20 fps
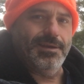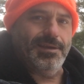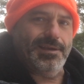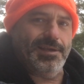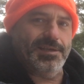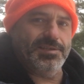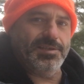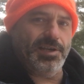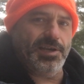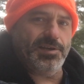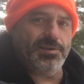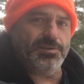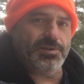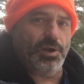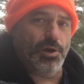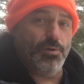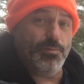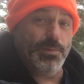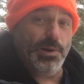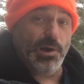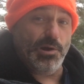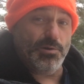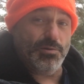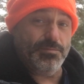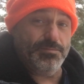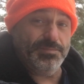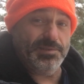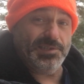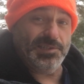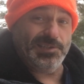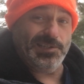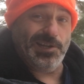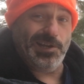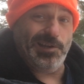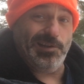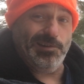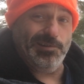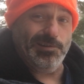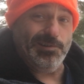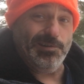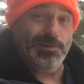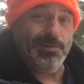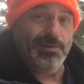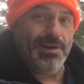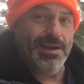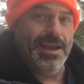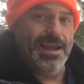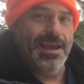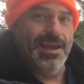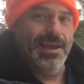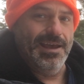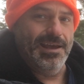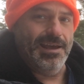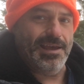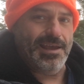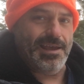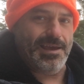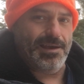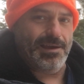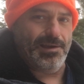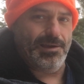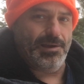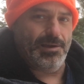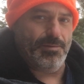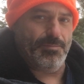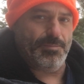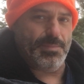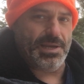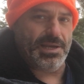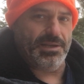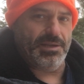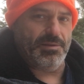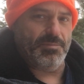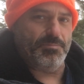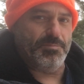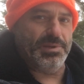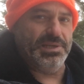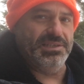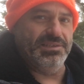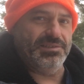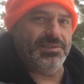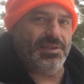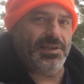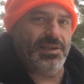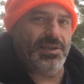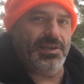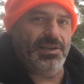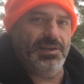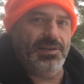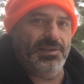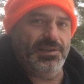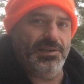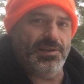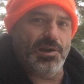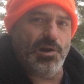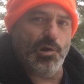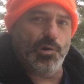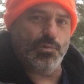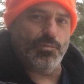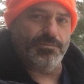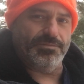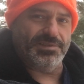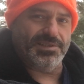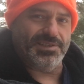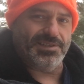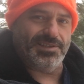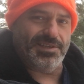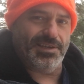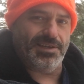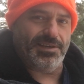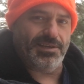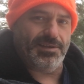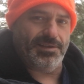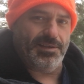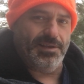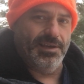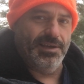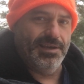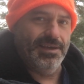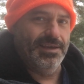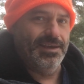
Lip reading: It's here's home to homesteader up at the Peace of Eden Homestead,